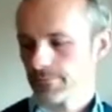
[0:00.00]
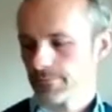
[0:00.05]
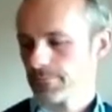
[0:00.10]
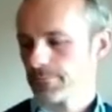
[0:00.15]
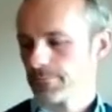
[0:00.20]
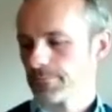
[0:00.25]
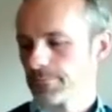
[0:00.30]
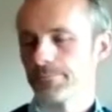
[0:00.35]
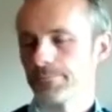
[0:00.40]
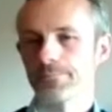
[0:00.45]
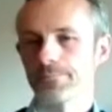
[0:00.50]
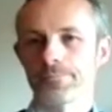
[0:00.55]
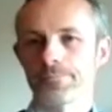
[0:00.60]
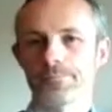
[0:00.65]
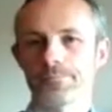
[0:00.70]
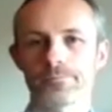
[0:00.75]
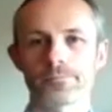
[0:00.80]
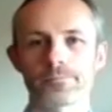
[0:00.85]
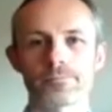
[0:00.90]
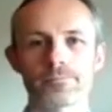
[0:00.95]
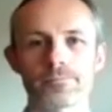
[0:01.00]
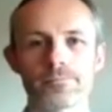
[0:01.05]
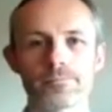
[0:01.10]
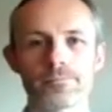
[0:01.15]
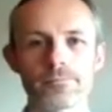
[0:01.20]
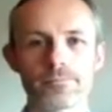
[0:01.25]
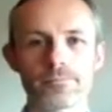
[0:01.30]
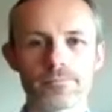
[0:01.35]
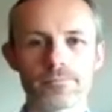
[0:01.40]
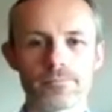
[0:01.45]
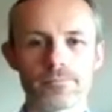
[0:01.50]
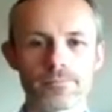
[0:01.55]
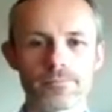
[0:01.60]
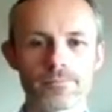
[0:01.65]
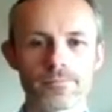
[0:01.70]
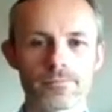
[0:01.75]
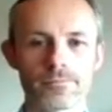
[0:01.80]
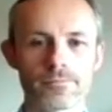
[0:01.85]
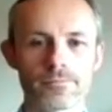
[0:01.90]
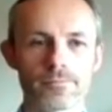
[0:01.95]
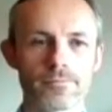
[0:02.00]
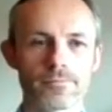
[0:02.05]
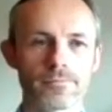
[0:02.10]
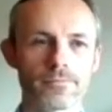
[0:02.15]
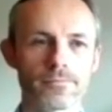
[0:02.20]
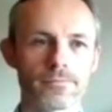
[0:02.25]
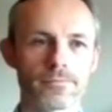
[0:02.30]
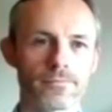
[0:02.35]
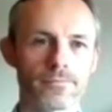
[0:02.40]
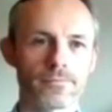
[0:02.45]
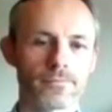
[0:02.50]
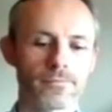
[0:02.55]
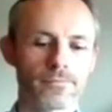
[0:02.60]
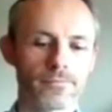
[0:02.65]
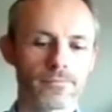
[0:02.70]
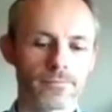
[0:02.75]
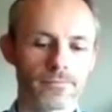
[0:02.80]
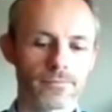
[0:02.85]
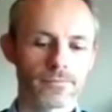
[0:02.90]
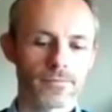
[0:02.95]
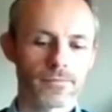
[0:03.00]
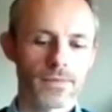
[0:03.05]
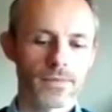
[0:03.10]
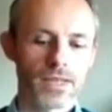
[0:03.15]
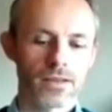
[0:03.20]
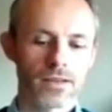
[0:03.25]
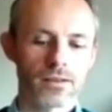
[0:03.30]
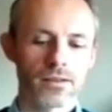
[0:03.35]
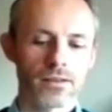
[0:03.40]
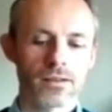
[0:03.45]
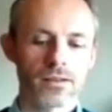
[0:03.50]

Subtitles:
(silence)